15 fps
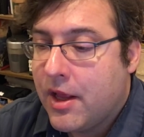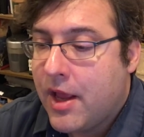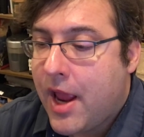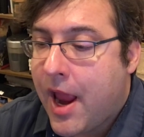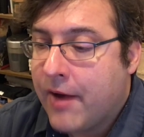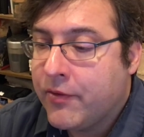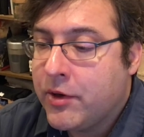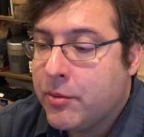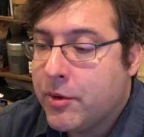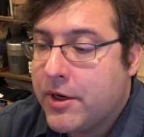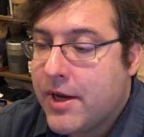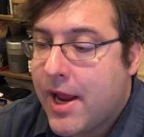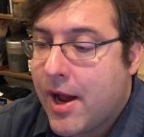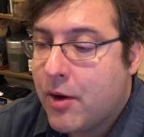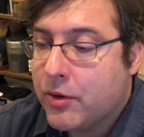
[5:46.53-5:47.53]
Everyone
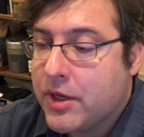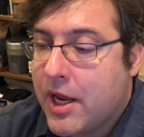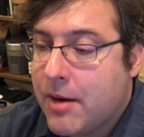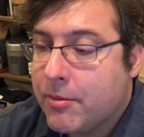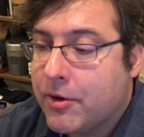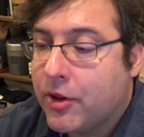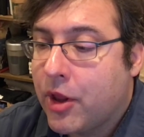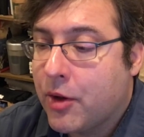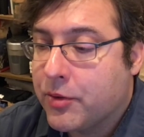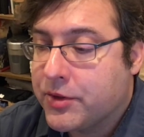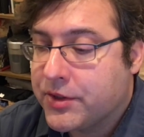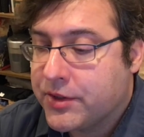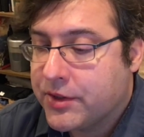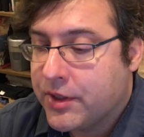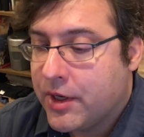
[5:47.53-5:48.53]
now came
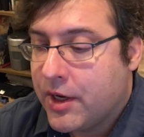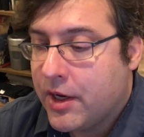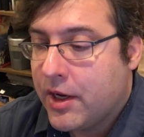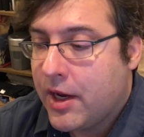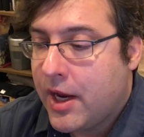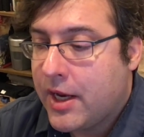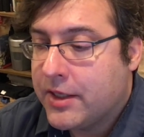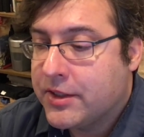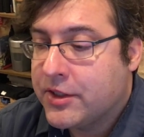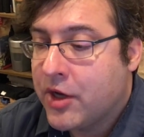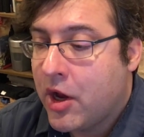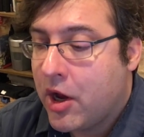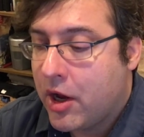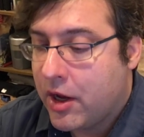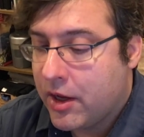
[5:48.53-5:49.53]
close, and
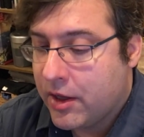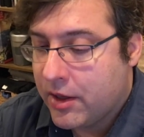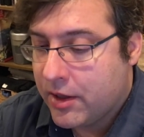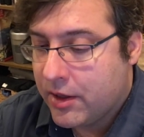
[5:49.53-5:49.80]
saw